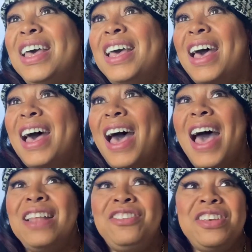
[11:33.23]

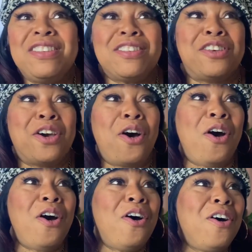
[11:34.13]
I just
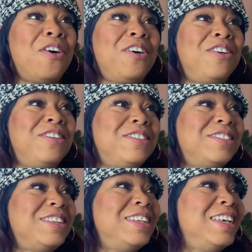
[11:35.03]
call
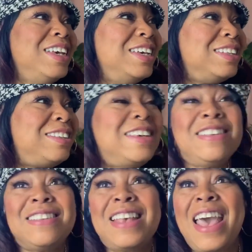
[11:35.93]
to
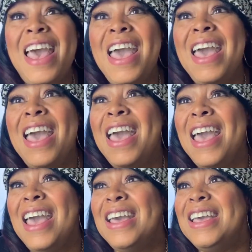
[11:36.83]

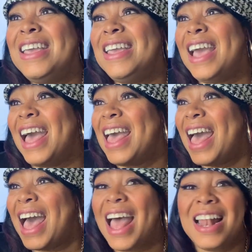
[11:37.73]
say
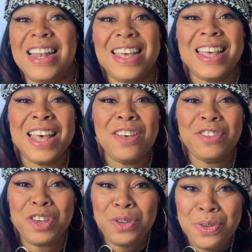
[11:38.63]
I
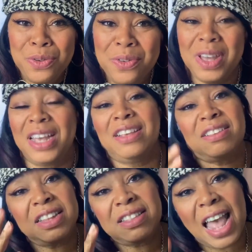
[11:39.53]
love you.
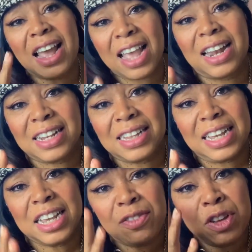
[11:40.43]
See, that kind of
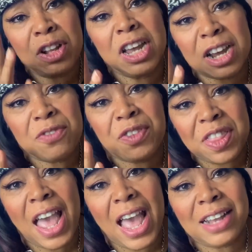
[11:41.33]
thing. If you're looking for
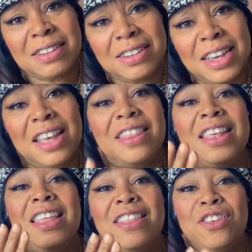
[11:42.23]
that,
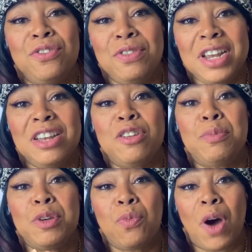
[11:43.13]
then you need to
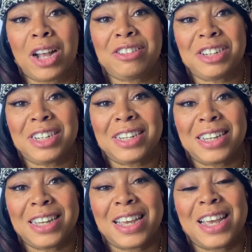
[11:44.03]
be watching
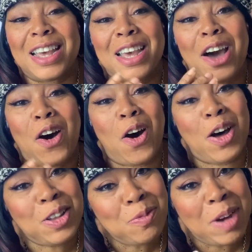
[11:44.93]

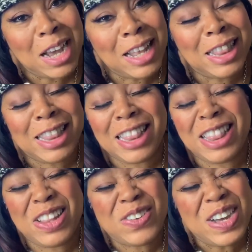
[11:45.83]
all of my
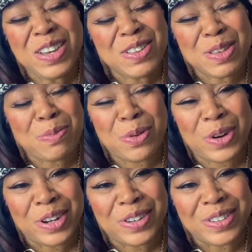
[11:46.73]
loyal
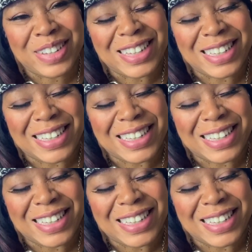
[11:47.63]
supporters